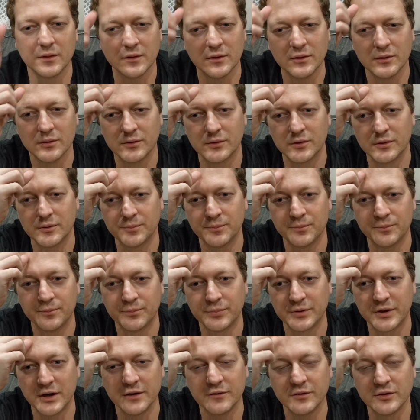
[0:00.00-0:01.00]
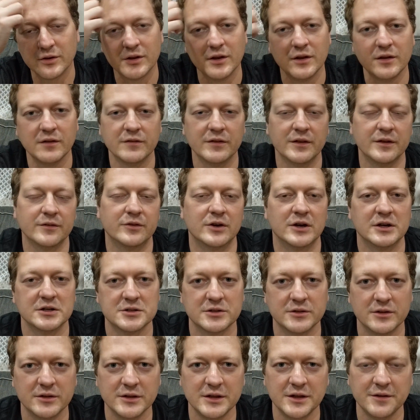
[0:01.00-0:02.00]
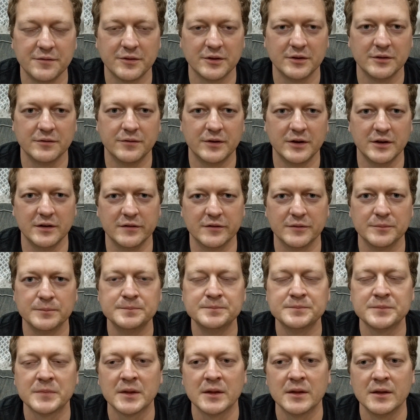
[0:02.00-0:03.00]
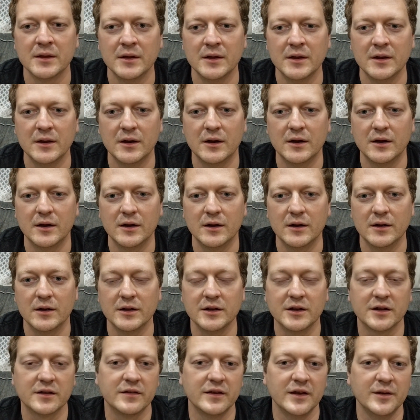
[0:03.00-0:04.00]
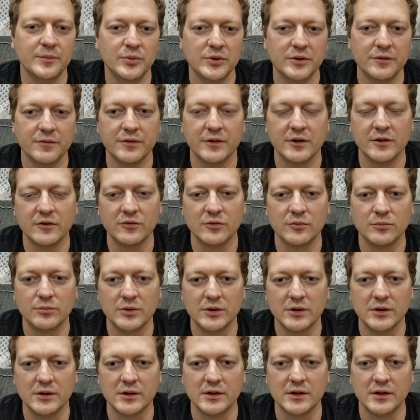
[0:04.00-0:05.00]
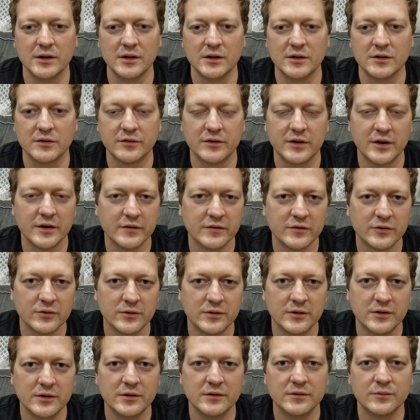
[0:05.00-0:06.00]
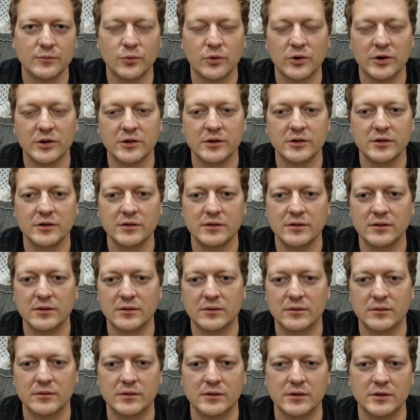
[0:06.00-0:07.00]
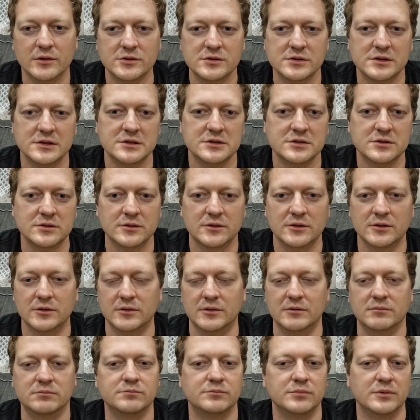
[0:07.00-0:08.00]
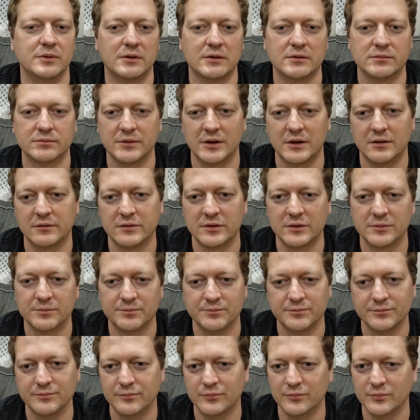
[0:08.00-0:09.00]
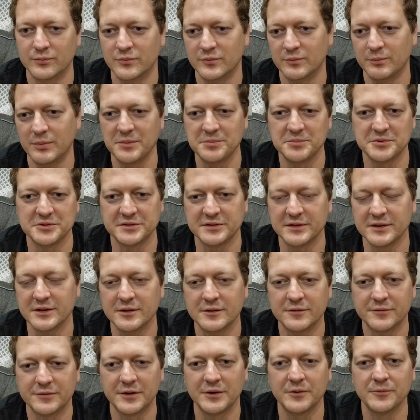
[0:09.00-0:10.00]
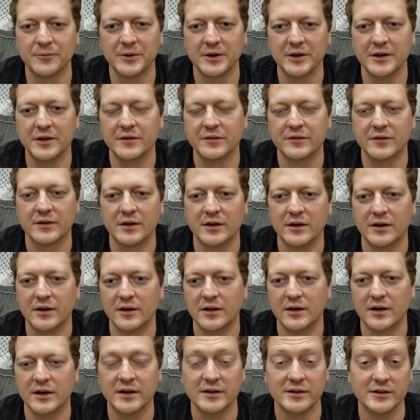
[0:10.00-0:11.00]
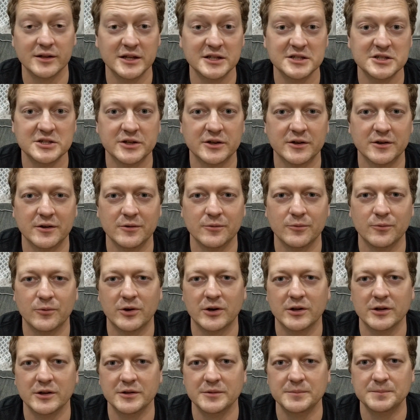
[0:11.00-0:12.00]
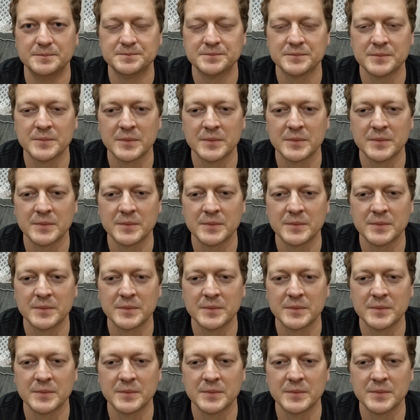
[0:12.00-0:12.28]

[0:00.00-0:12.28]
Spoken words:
your private keys never actually leave the device. An example of this would be a Trezor wallet, or a Treasure, or however people say it different ways, a Ledger wallet,